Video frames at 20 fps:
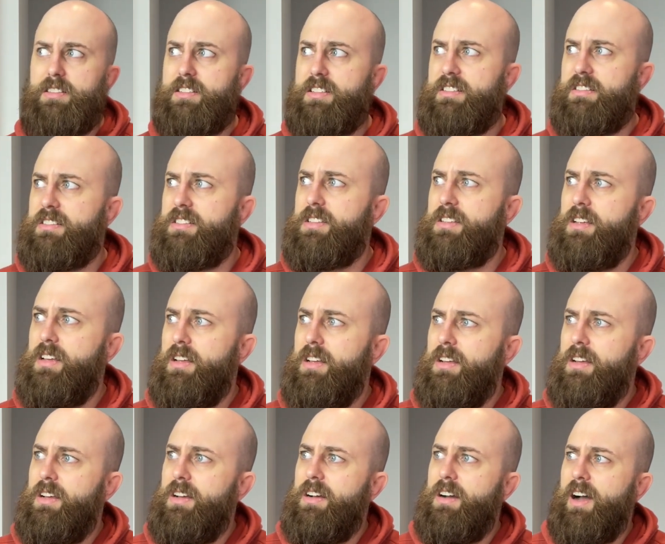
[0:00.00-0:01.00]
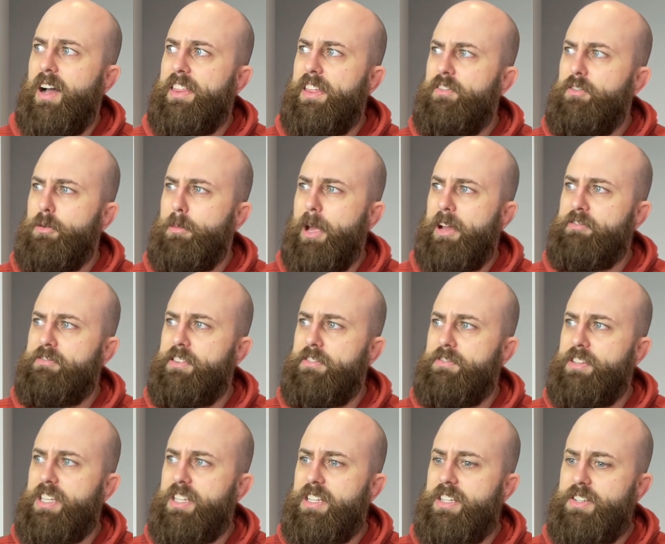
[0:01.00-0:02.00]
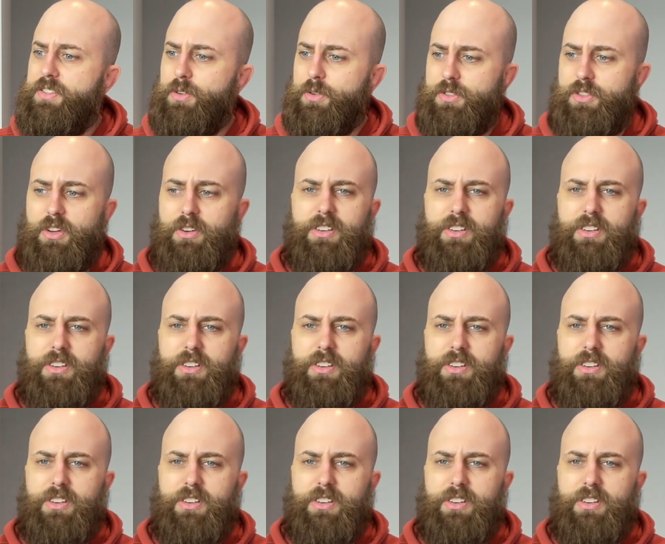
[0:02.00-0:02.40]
since, I think, for about 50 years or so.